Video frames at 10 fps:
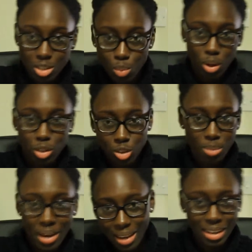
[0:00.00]
to blow dry
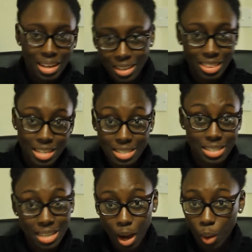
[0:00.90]
my hair like this
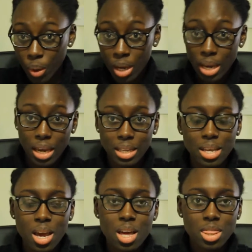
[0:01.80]
now in
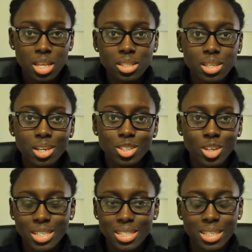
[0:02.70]
this
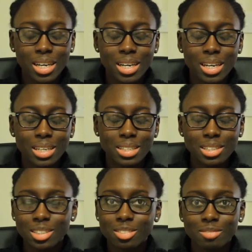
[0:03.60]
dry state. And
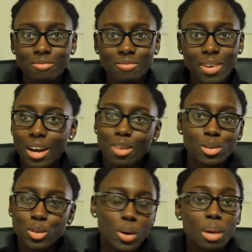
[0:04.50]
I was
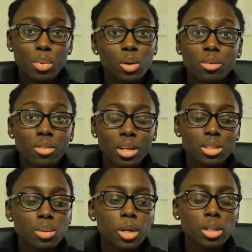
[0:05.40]
not happy with that,
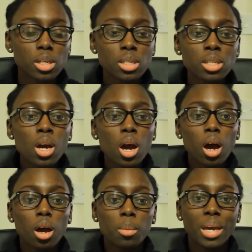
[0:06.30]
to be honest.
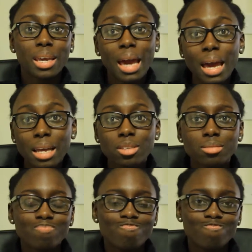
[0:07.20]
Again,
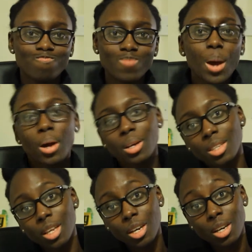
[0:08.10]

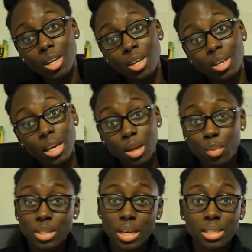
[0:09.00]
the heat
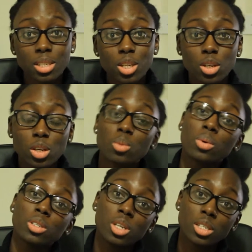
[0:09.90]
protectant they used
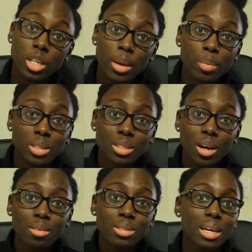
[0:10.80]
was shea butter.
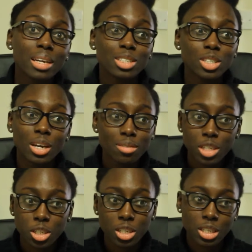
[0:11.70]
I was like, do you have
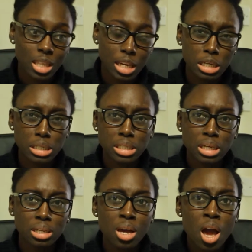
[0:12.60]
any other things? And